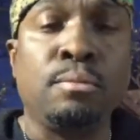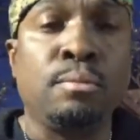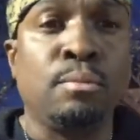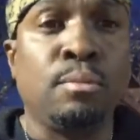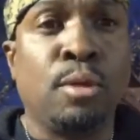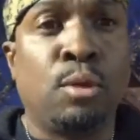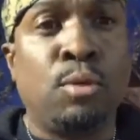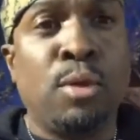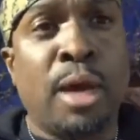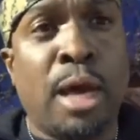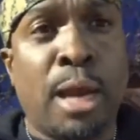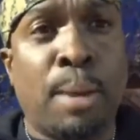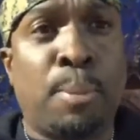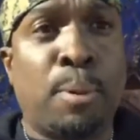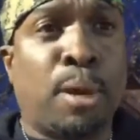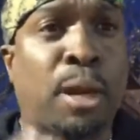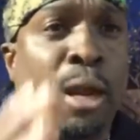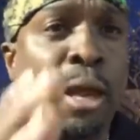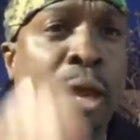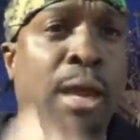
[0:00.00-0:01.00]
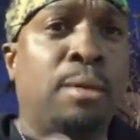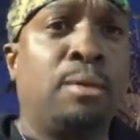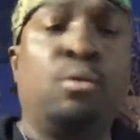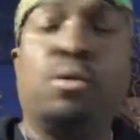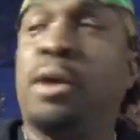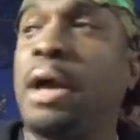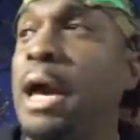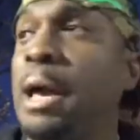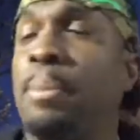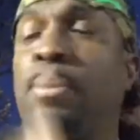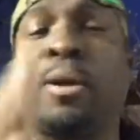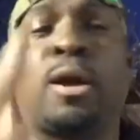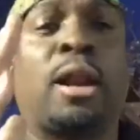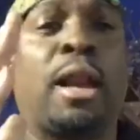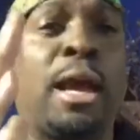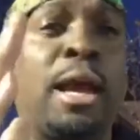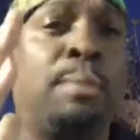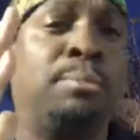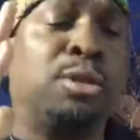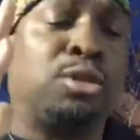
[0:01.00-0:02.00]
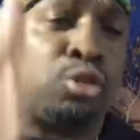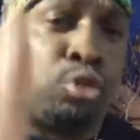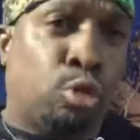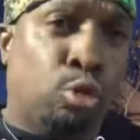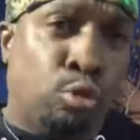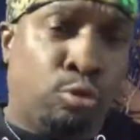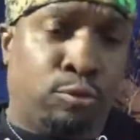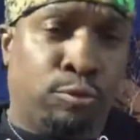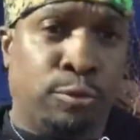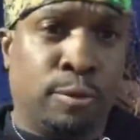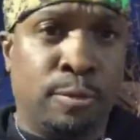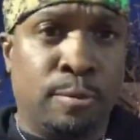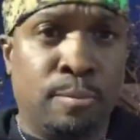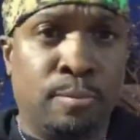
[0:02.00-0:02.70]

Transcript: We got to proclaim the truth.